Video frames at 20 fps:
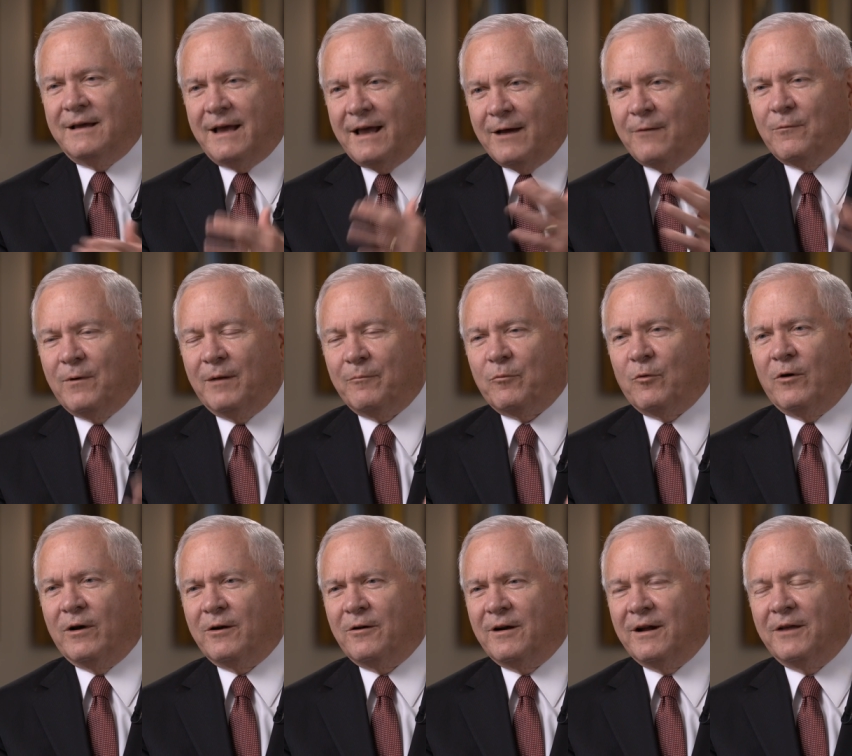at one
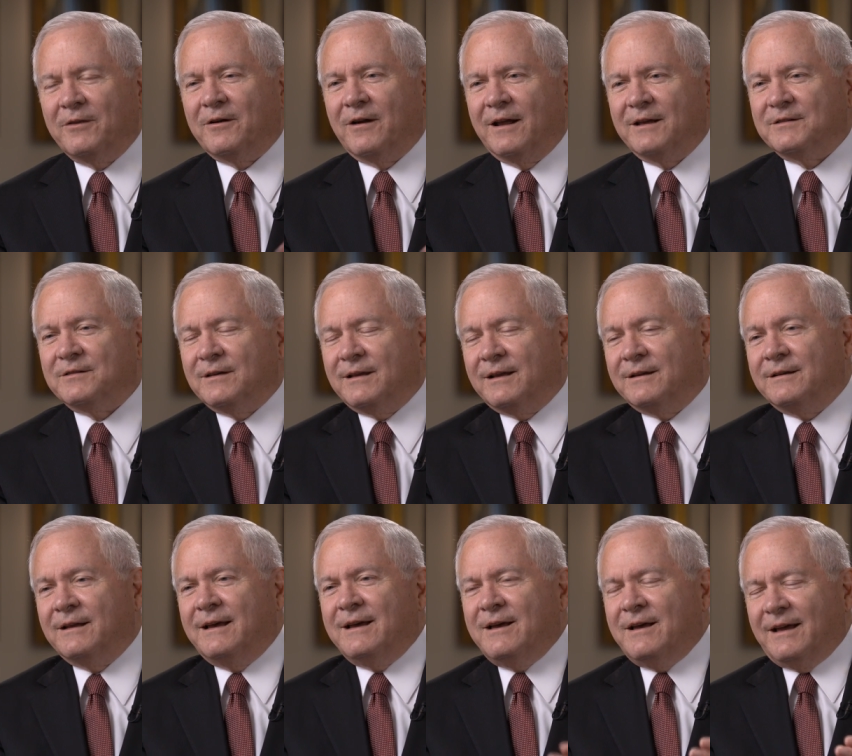point or another, I said,
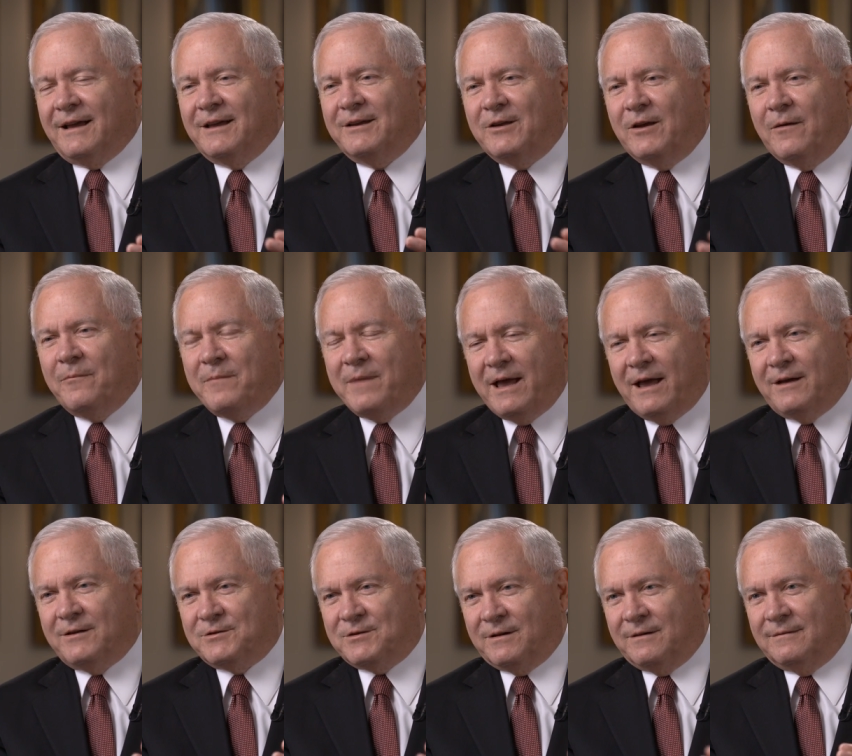"Can you
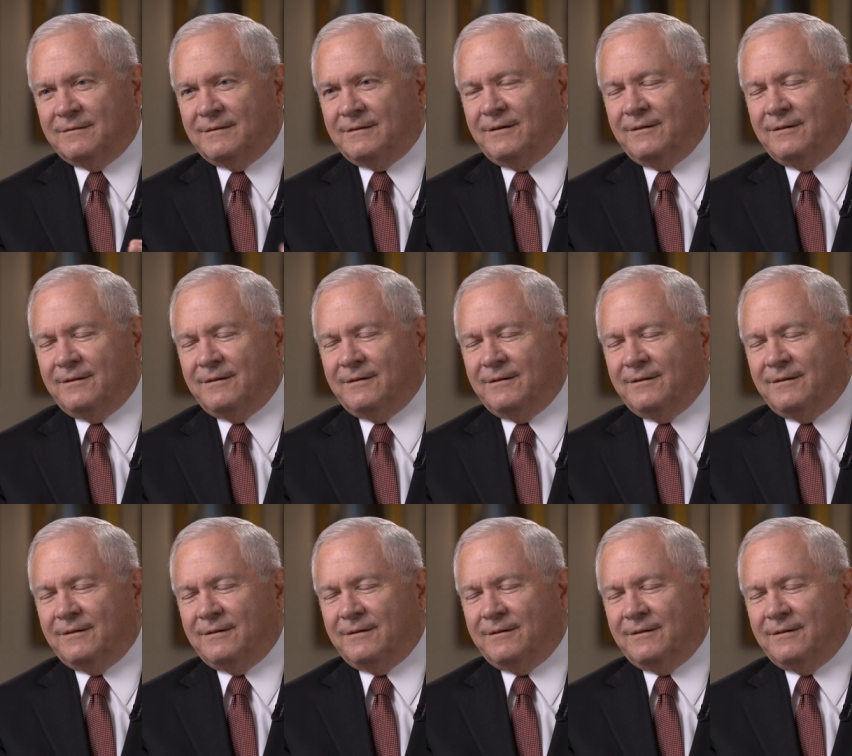imagine?